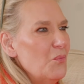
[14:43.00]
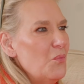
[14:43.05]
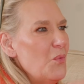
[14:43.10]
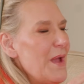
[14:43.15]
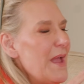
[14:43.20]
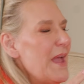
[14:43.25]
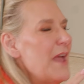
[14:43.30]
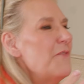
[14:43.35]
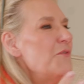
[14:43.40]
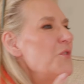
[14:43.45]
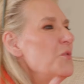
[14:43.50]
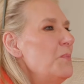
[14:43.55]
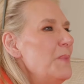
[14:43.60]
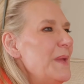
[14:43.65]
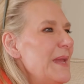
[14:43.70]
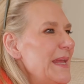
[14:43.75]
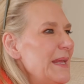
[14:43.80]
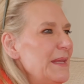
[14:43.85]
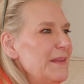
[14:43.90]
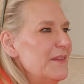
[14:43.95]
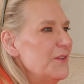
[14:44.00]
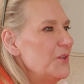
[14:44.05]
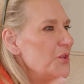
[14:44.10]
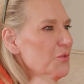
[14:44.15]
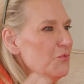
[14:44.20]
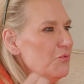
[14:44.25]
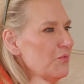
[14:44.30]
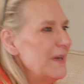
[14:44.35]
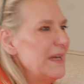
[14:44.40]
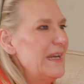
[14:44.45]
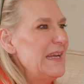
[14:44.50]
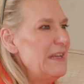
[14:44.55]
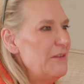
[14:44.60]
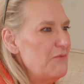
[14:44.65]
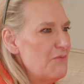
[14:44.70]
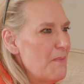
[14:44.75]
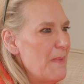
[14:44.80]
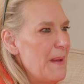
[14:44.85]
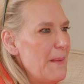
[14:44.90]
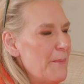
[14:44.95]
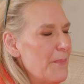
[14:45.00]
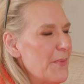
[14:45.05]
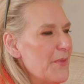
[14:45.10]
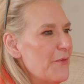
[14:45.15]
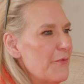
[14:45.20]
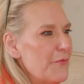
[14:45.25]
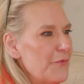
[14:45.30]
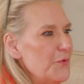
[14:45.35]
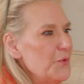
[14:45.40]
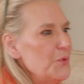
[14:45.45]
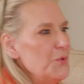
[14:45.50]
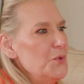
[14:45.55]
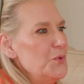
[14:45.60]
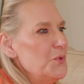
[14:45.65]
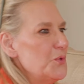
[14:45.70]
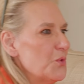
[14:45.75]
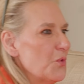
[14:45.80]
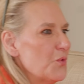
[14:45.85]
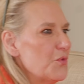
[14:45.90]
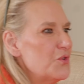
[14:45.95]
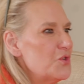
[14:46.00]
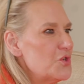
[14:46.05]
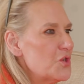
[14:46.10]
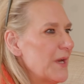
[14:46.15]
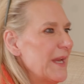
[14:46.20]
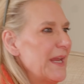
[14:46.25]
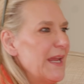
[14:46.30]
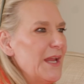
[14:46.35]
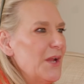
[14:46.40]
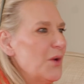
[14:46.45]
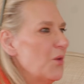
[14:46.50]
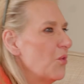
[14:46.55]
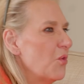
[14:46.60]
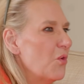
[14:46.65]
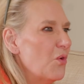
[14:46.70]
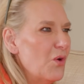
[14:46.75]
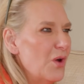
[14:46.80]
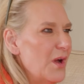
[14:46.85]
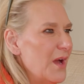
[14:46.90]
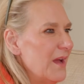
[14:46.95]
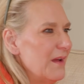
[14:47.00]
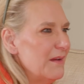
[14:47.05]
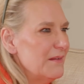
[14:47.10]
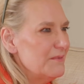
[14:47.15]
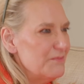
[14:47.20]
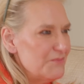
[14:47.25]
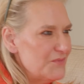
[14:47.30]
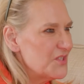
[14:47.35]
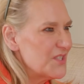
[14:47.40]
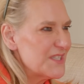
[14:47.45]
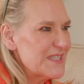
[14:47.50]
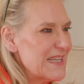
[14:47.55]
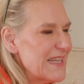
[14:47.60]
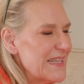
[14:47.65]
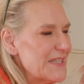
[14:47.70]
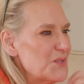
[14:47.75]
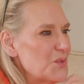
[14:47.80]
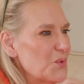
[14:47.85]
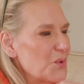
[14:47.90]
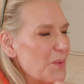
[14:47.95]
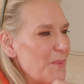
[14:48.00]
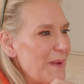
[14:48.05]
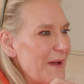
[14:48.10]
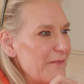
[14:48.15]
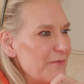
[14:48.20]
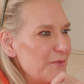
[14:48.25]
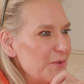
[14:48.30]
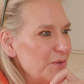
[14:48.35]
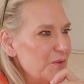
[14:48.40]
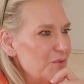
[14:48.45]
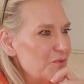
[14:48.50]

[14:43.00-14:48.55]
where have you been that you really remember the food or the drink, or just let's talk about food